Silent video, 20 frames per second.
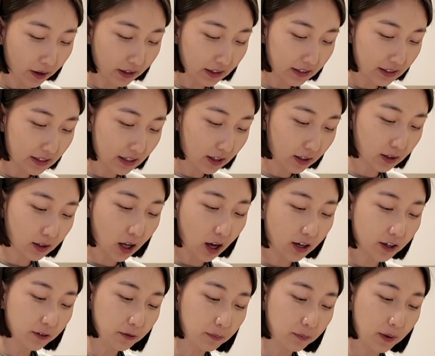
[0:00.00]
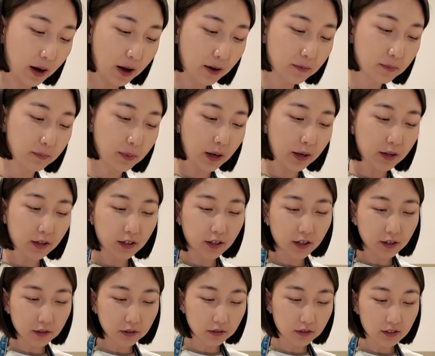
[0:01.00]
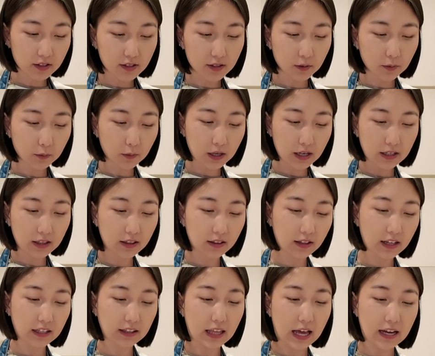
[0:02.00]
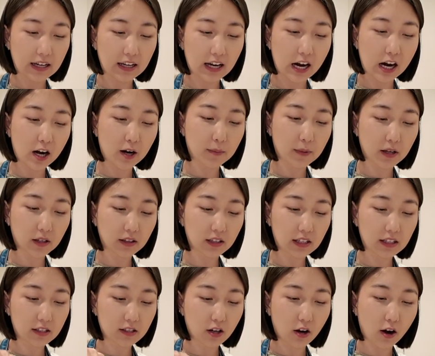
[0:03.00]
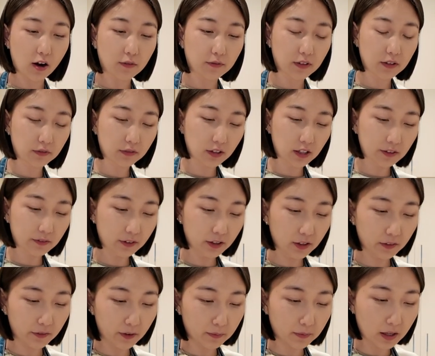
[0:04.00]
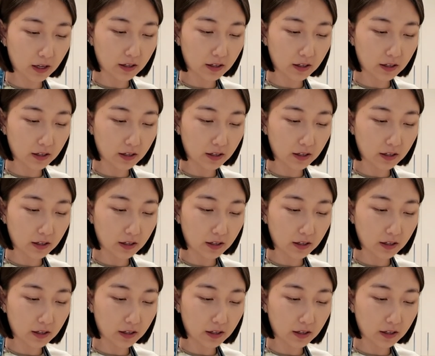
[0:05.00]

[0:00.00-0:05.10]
it's a lot of brown butter notes with like that caramelly toffee flavor from the